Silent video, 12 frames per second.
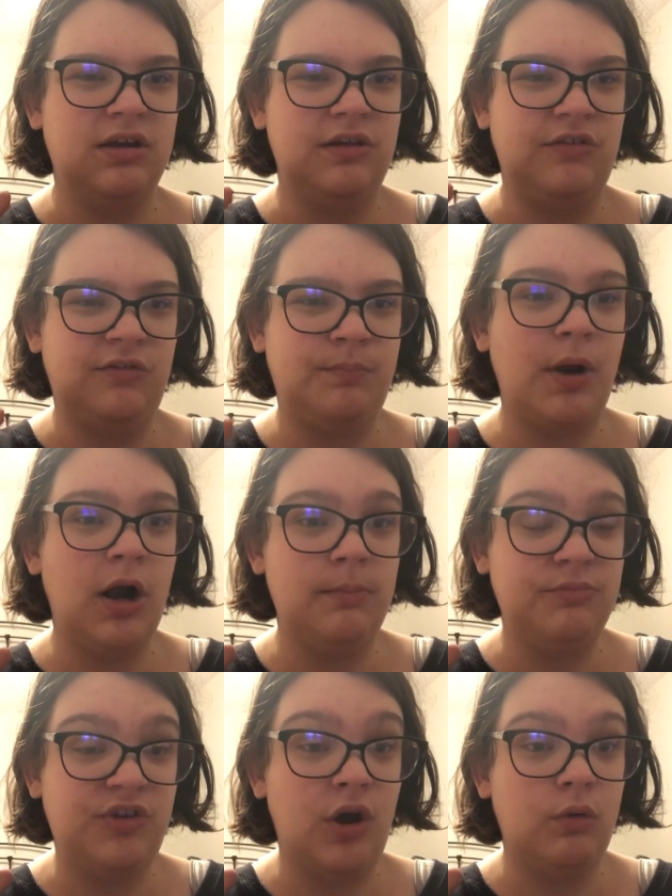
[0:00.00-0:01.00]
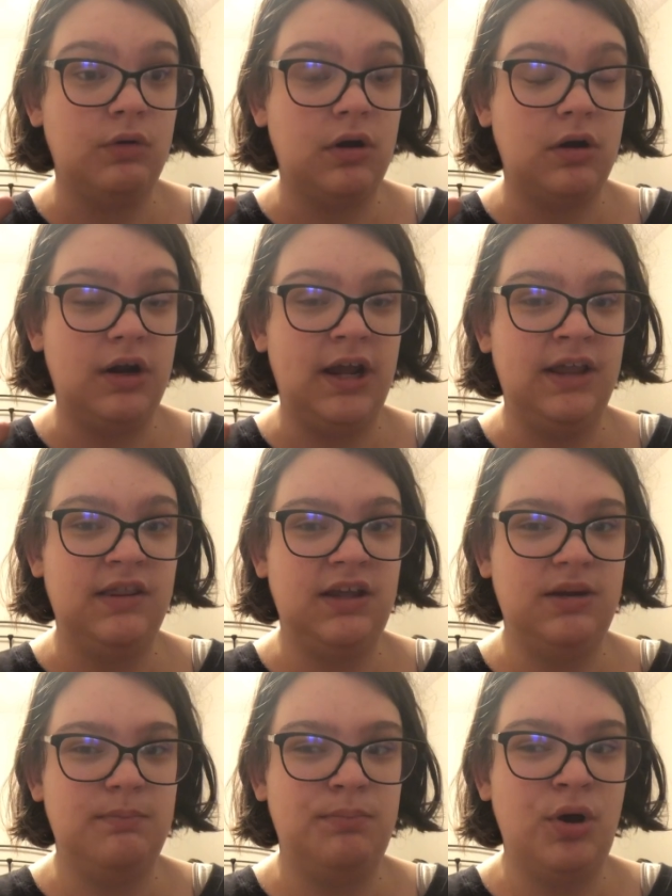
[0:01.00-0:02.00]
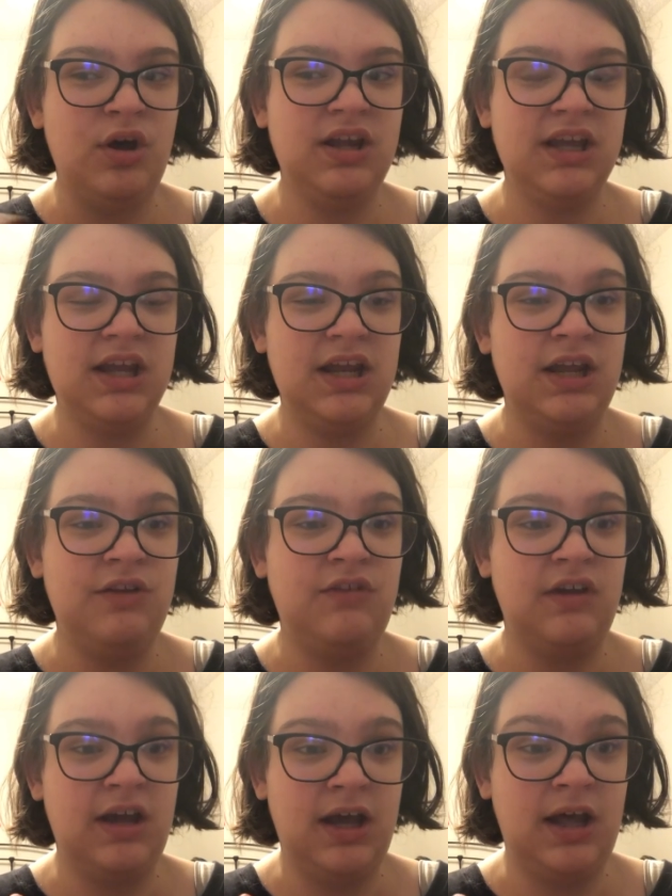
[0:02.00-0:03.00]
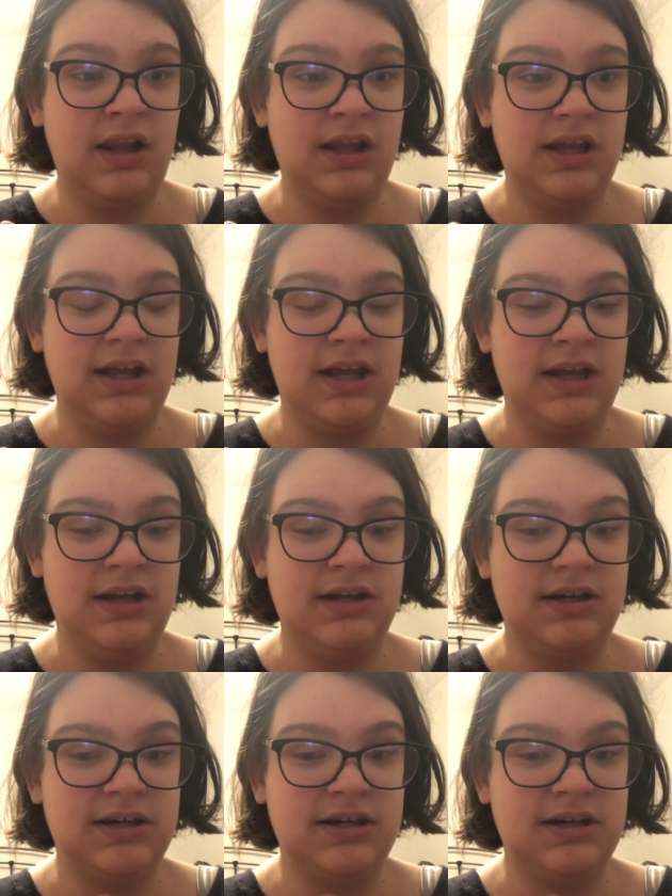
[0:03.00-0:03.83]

sperm donor and then putting it into Ellie, and